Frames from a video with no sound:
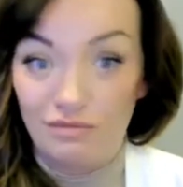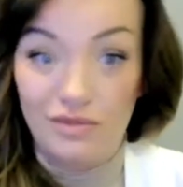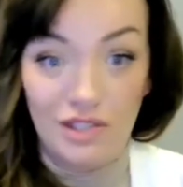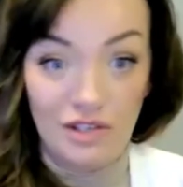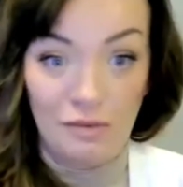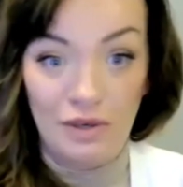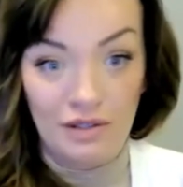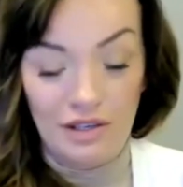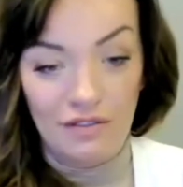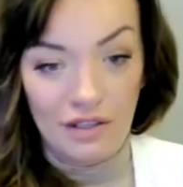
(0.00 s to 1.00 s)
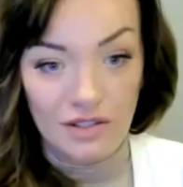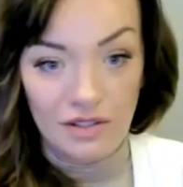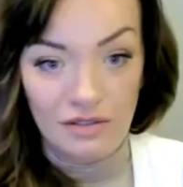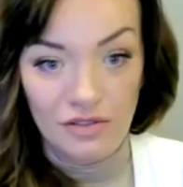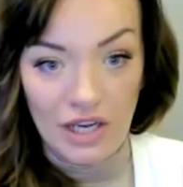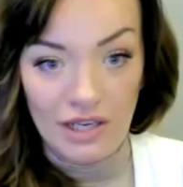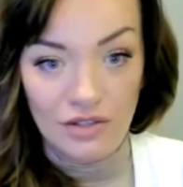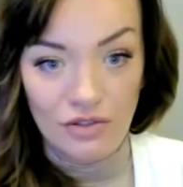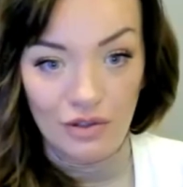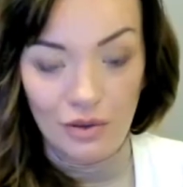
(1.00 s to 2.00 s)
determine if there's a
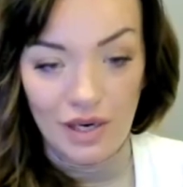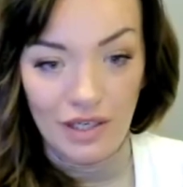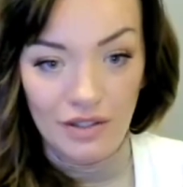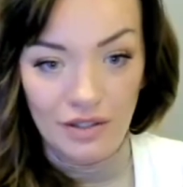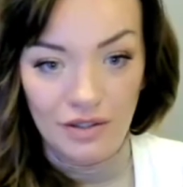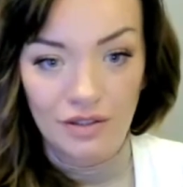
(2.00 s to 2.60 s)
change required.